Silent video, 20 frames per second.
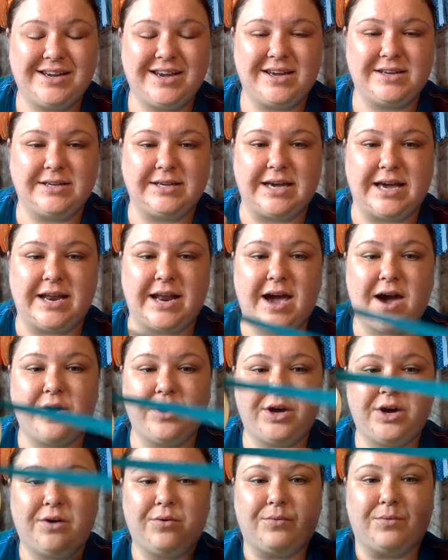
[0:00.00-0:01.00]
and get
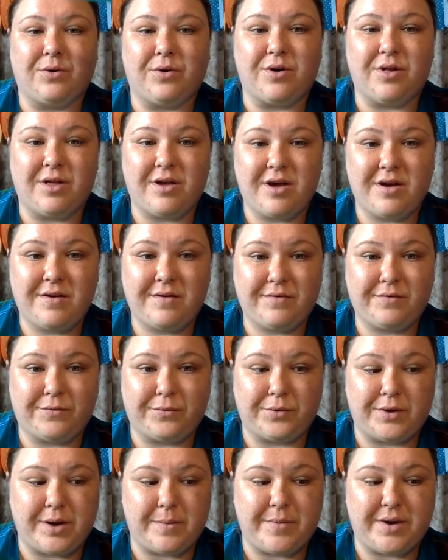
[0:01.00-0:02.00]
out your roll of
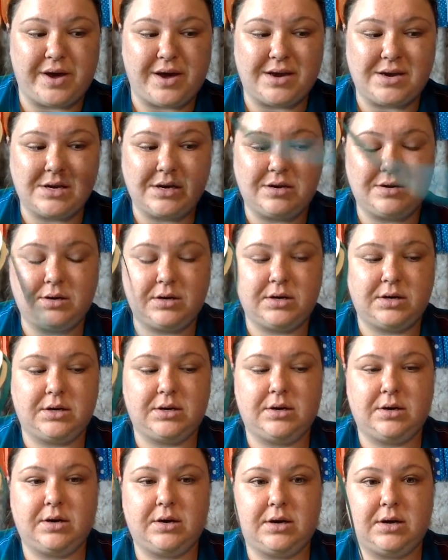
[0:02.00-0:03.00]
ribbon
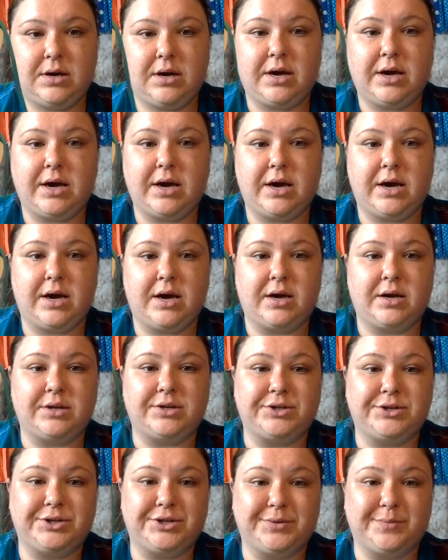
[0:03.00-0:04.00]

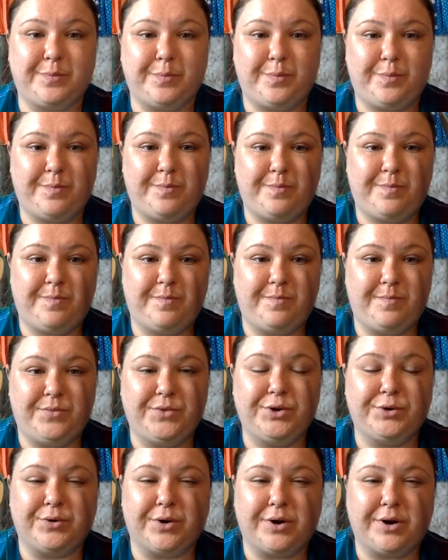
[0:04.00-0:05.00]
and your
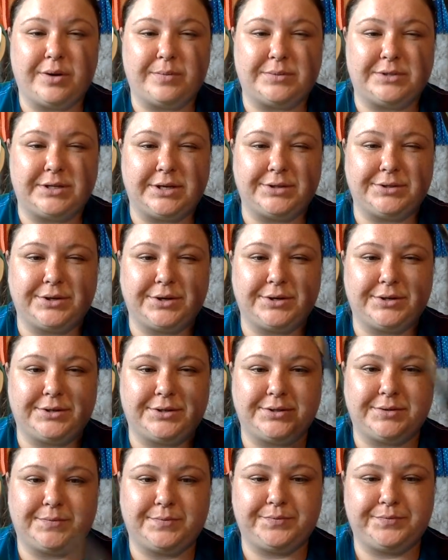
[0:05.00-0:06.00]
grown-up scissors.